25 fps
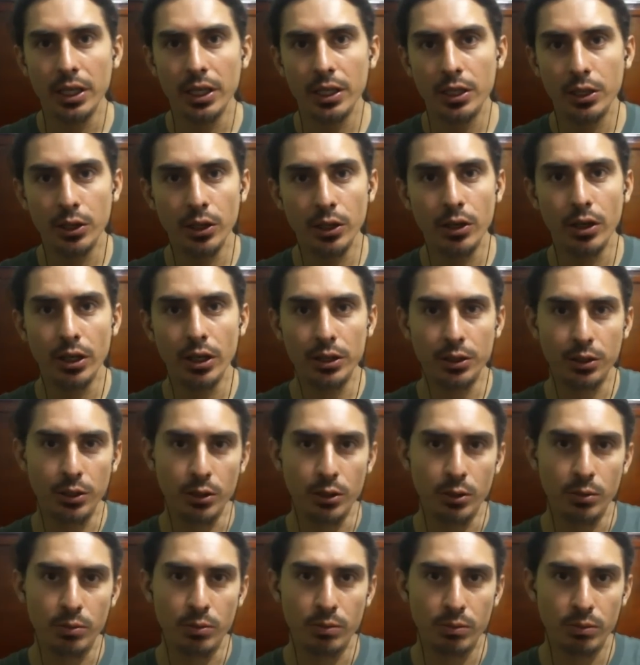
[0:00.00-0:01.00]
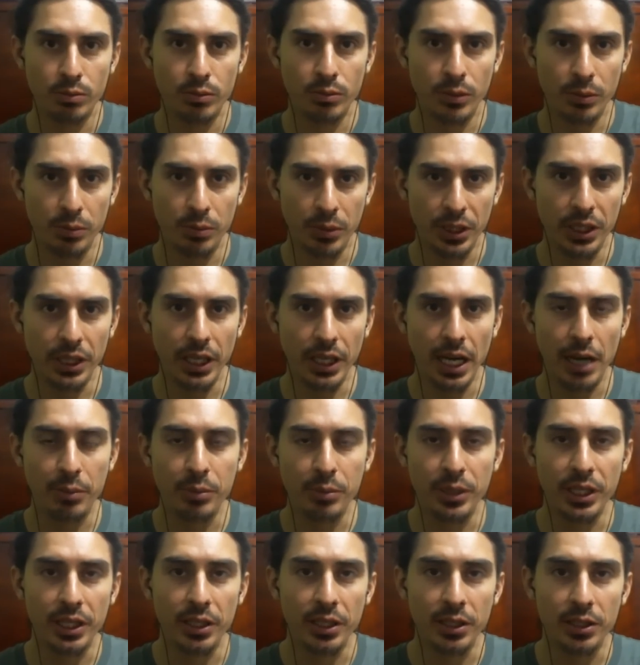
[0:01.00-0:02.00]
could also be
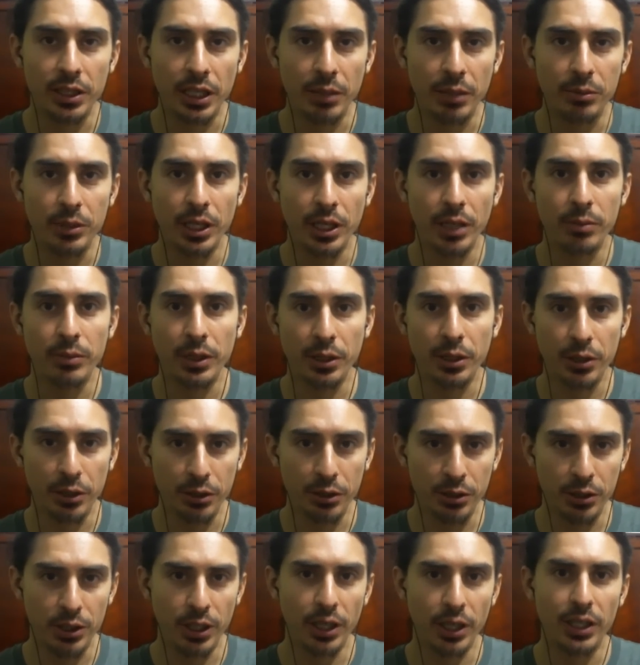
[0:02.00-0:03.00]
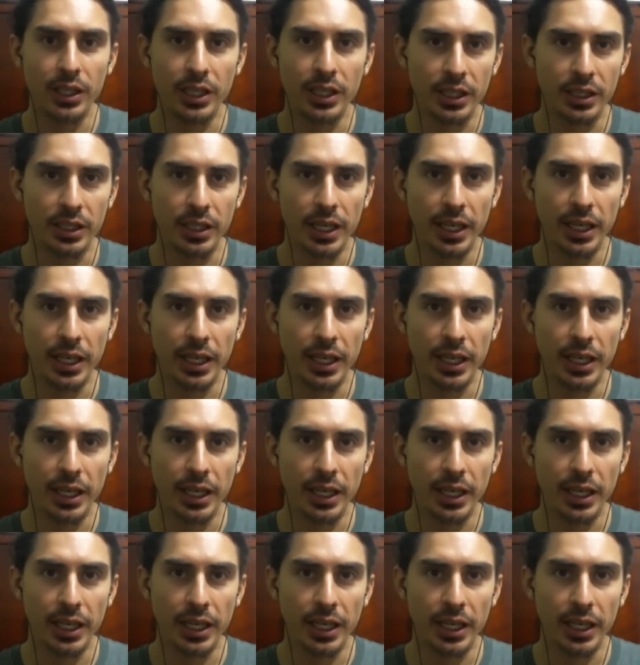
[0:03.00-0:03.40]
happening at the same time that they're studying